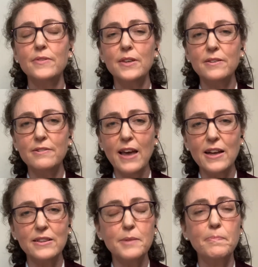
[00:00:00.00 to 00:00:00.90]

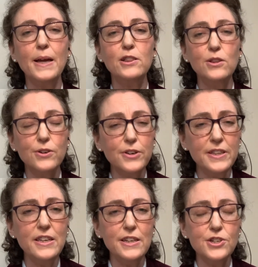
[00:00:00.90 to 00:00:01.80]
Exactly. By
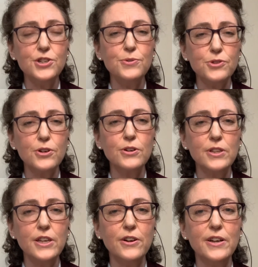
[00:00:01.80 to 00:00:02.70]
learning the issues
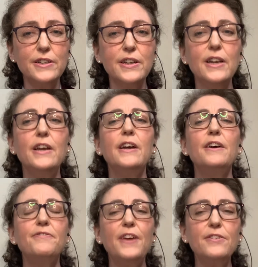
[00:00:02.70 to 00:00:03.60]
early on,
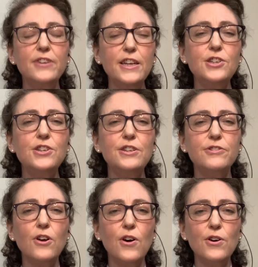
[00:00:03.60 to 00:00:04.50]
a foundation
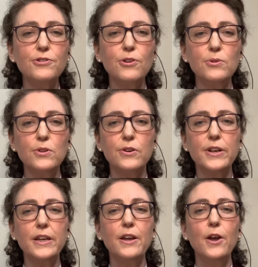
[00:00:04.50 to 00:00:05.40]
is also
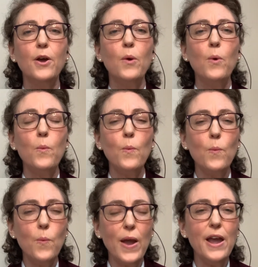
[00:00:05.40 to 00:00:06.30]
learning
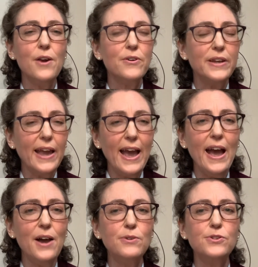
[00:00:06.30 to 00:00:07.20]
where and
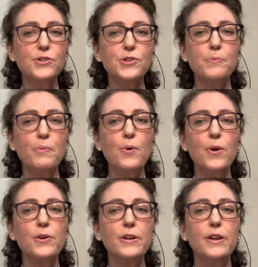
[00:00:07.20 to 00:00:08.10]
how to
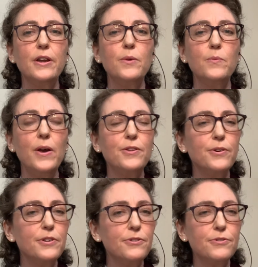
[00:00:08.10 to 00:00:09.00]
support,
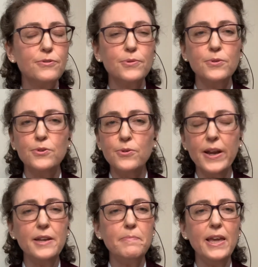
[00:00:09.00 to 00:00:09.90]
whether it's through
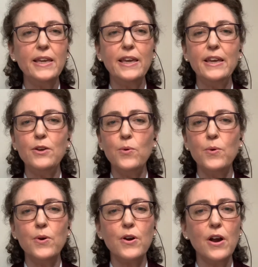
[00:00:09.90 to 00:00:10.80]
grant making
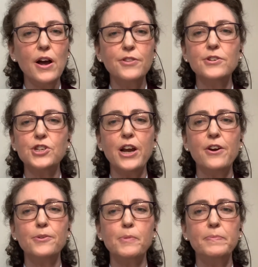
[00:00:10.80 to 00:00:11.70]
or other
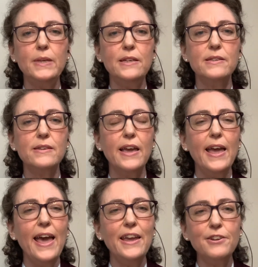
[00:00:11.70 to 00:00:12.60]
charitable means.
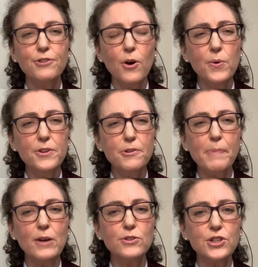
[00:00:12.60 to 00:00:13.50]
And it's always
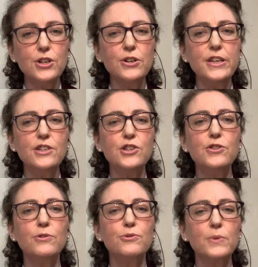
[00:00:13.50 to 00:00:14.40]
about turning to
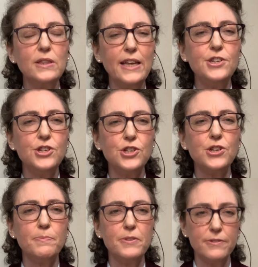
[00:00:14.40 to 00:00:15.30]
those
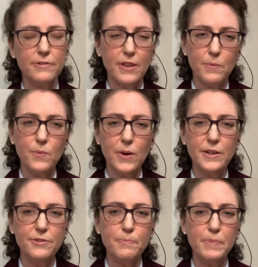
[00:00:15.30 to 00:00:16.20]
relationships that one
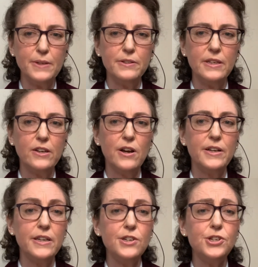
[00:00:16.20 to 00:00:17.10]
is building
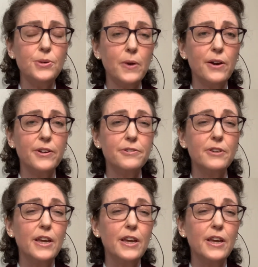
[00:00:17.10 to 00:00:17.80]
on issue areas